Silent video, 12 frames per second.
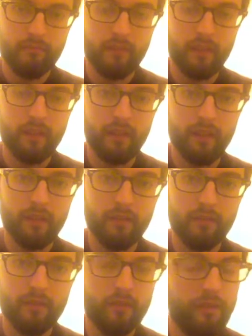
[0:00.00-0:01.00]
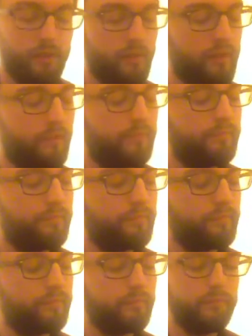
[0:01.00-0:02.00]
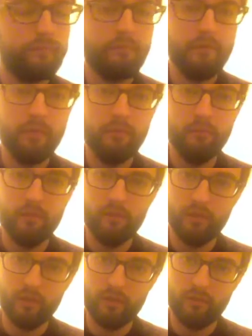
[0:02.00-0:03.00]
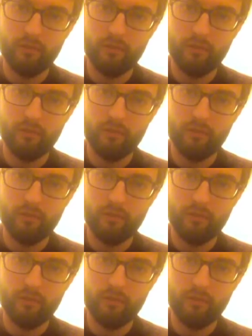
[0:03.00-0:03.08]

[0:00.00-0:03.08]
and then all you do, move your